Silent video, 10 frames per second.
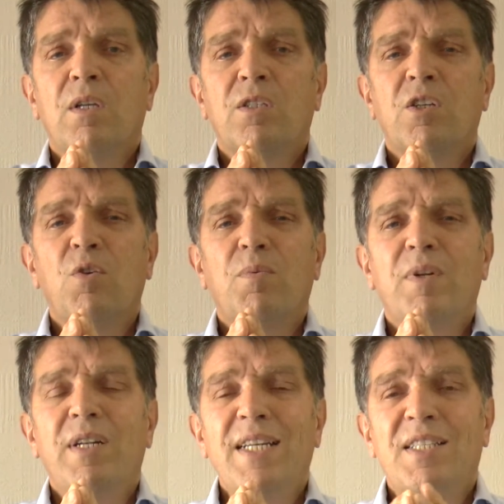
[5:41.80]
So
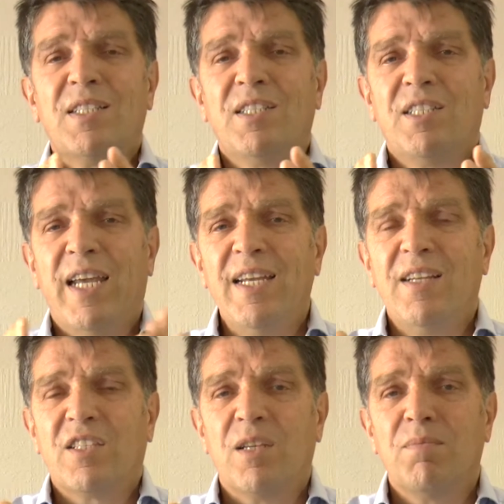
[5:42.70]
let's
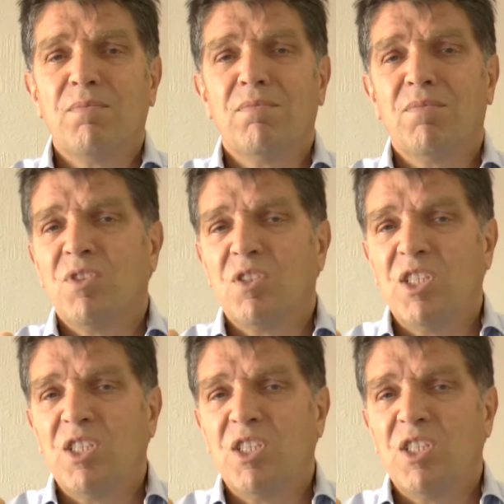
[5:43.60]
take some